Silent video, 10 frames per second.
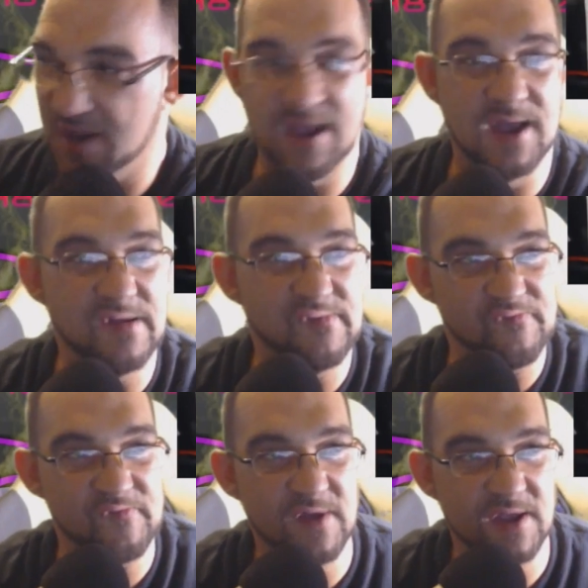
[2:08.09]
I
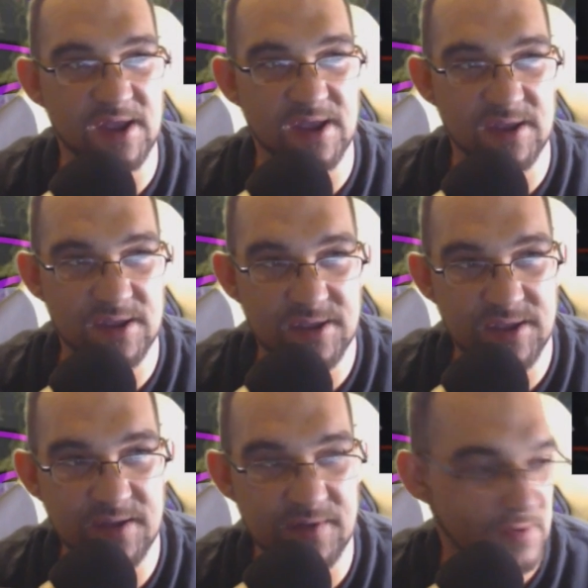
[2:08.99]
have a
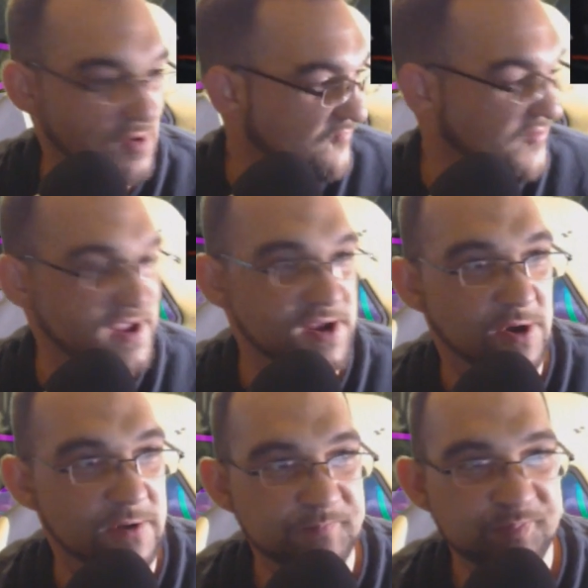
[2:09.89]
kit over
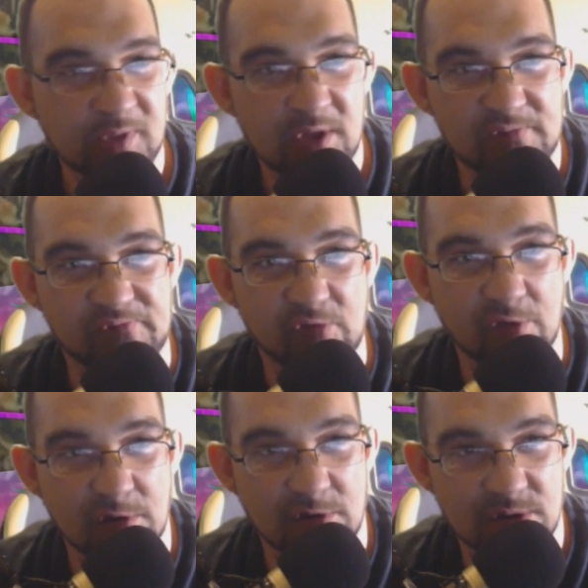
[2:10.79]
here
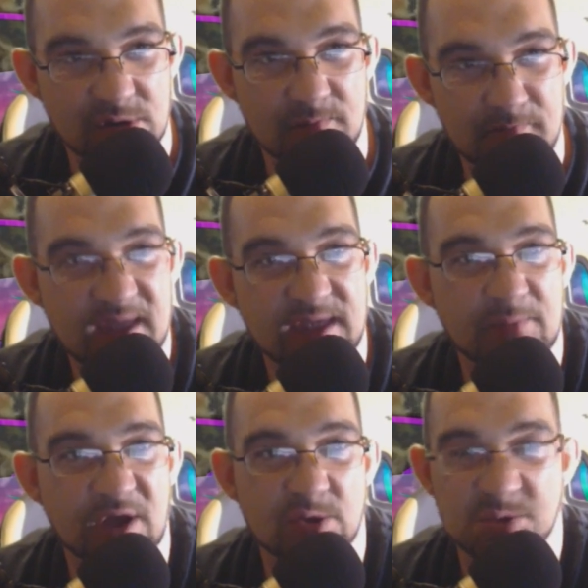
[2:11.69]
for
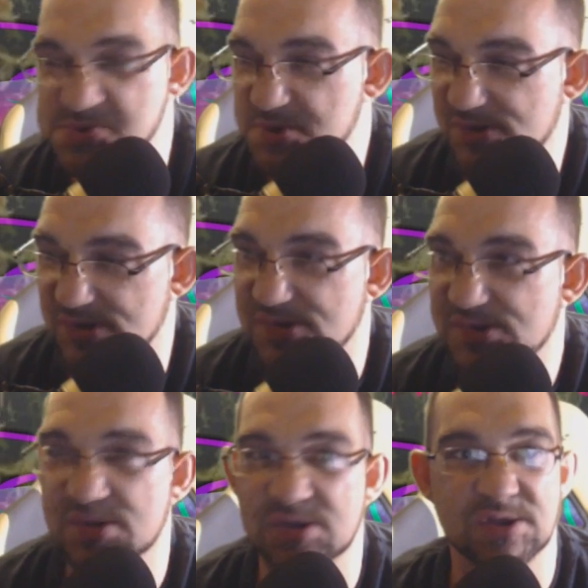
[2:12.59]
making my own
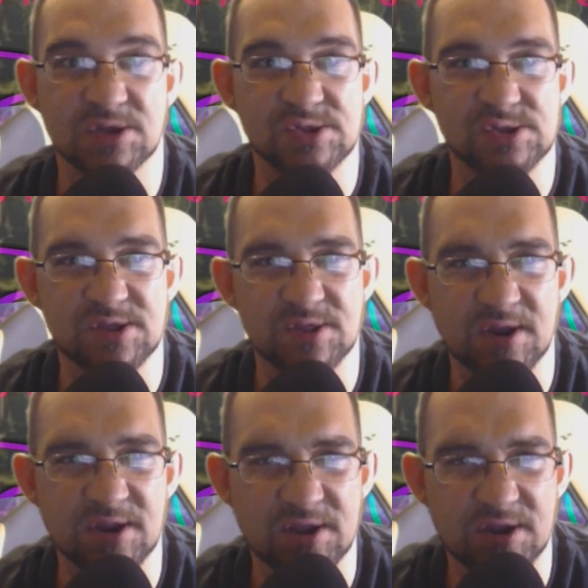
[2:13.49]
juices. You can see
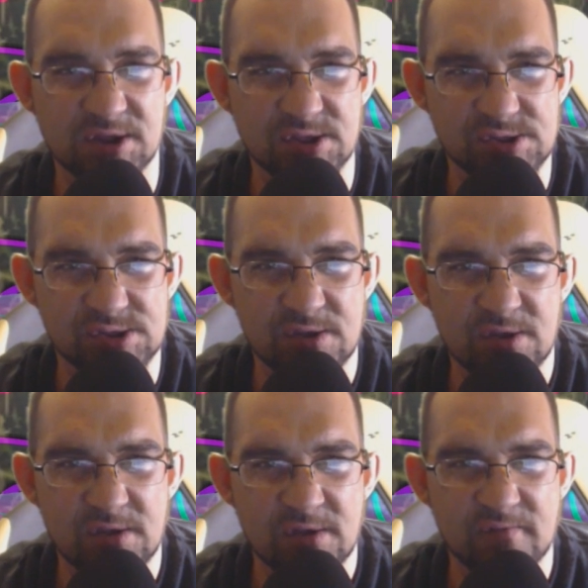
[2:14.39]
that it is
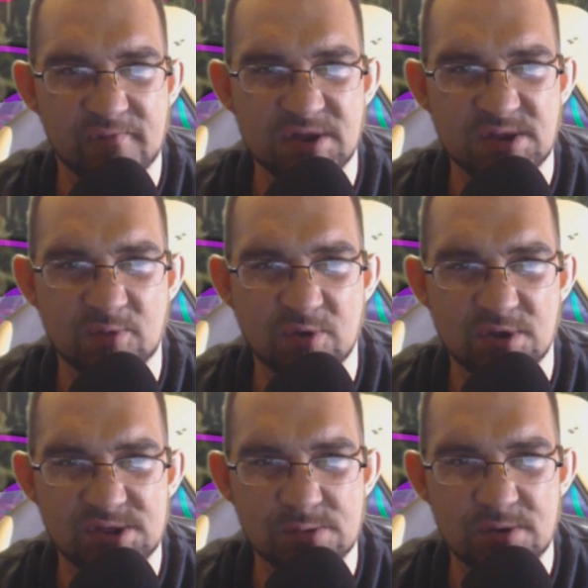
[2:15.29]
vegetable
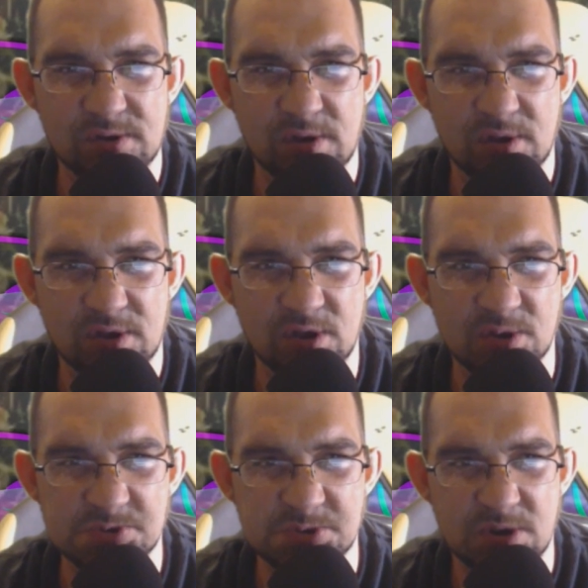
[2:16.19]
glycerin,
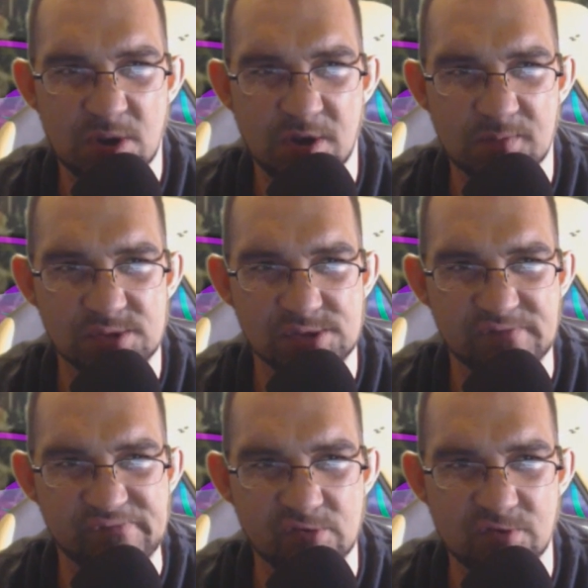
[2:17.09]
kosher,
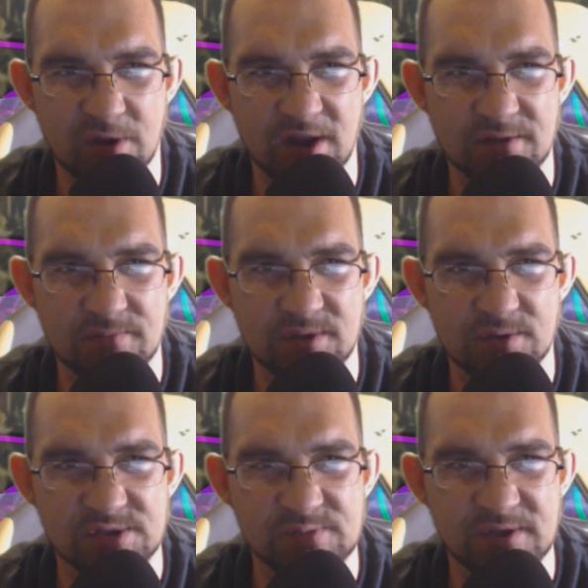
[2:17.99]
100% food grade,
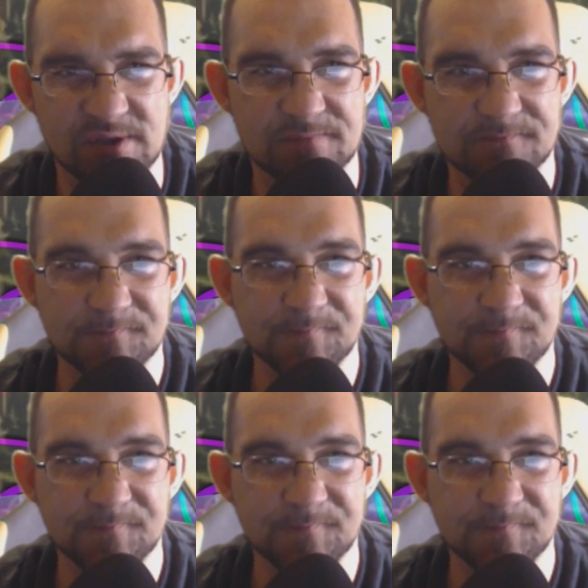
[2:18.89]
USP.